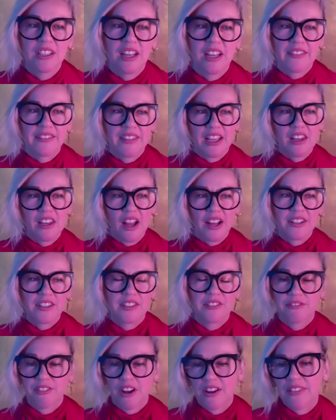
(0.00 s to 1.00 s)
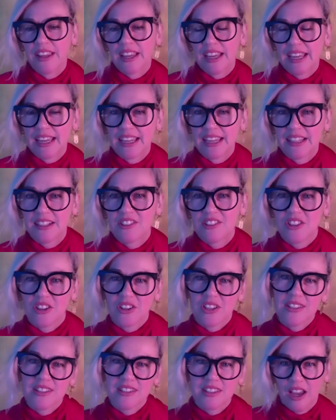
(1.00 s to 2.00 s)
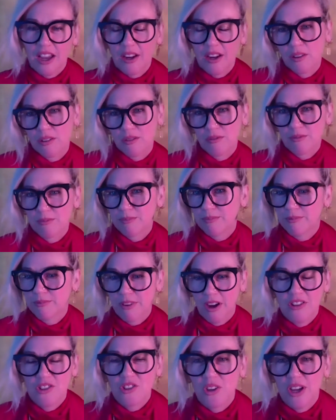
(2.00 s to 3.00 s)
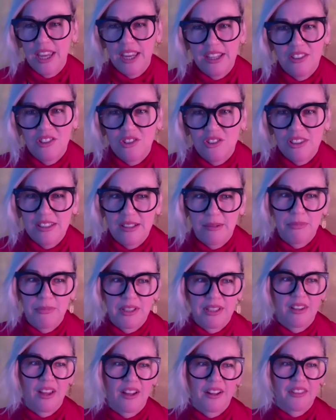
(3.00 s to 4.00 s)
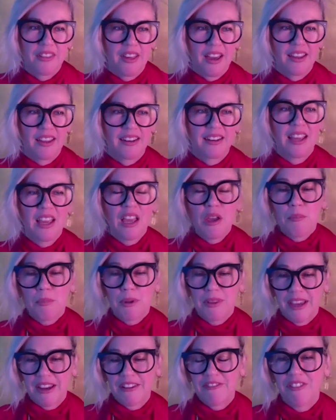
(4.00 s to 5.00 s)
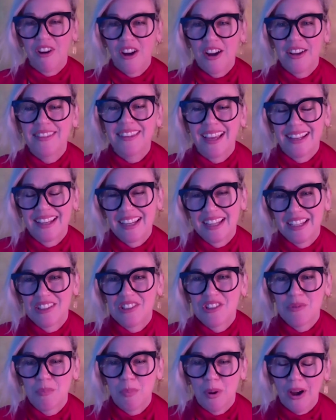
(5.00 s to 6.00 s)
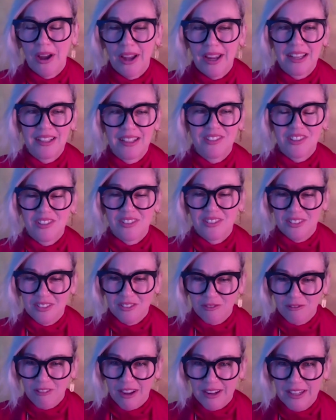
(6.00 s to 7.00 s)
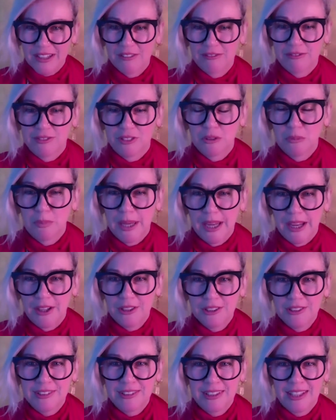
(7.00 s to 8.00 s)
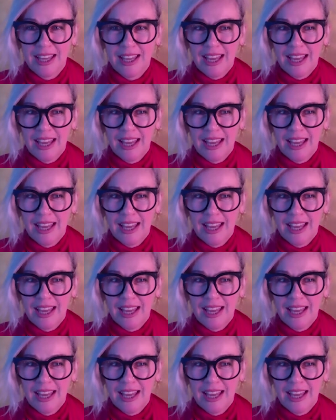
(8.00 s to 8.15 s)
Like they like to find their edge. So he's like, find your edge or something like that. But they find that edge by just running full pelt.